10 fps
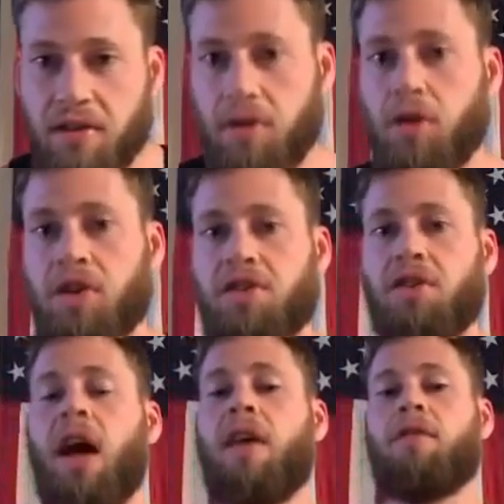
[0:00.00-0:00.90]
of viewers,
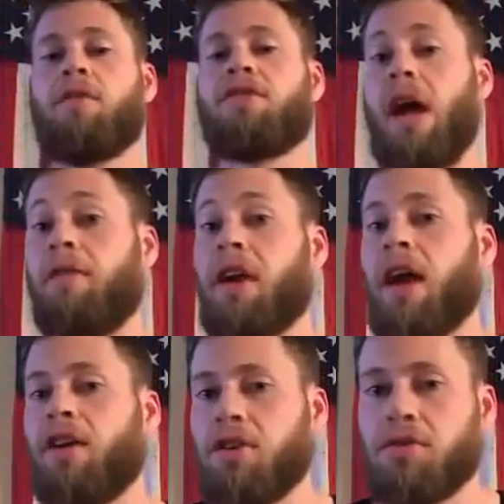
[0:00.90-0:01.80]
live viewers every day
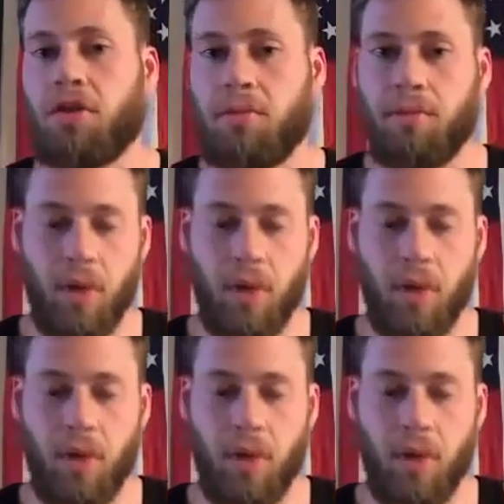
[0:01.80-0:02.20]
on YouTube.